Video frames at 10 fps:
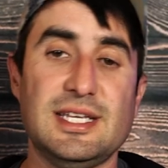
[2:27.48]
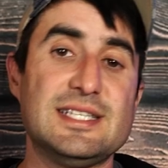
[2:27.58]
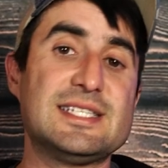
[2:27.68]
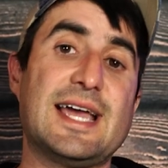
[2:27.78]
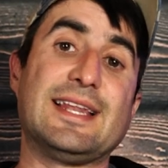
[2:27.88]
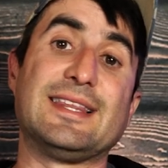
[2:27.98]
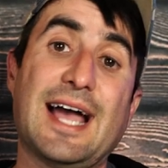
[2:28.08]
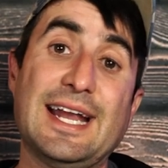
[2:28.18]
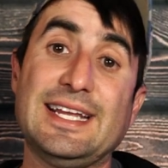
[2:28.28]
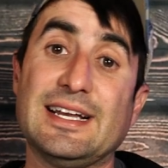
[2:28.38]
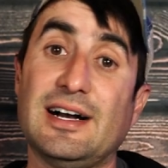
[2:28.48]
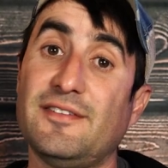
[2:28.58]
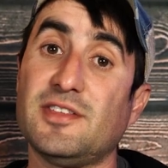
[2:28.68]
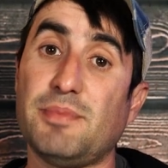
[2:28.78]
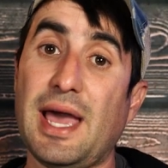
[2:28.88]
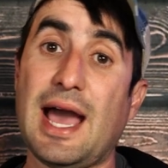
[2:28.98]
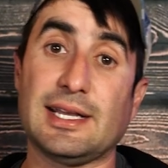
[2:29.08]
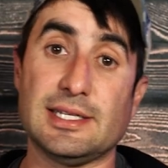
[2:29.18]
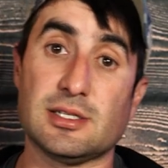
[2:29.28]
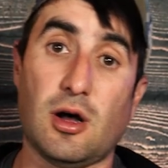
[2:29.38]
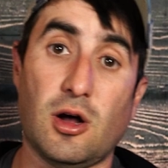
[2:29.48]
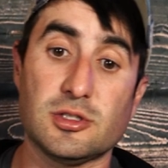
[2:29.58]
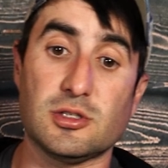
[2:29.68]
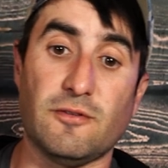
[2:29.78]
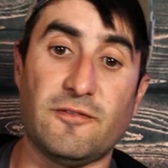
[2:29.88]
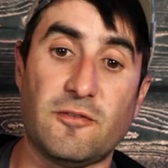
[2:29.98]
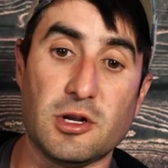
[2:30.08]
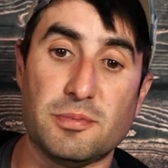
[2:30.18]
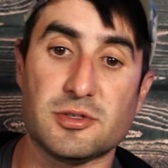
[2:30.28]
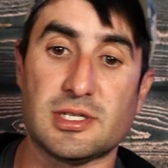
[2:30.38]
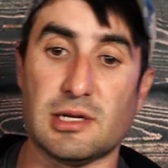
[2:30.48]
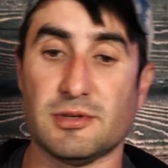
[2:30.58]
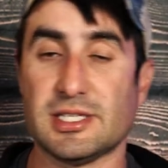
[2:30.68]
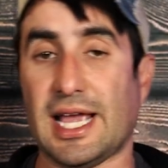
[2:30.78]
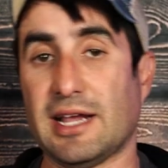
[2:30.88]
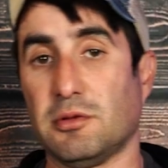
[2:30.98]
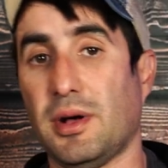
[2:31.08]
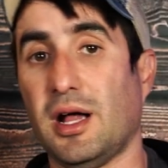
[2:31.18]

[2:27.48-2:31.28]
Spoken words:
The inside lining of the pack is also 40% recycled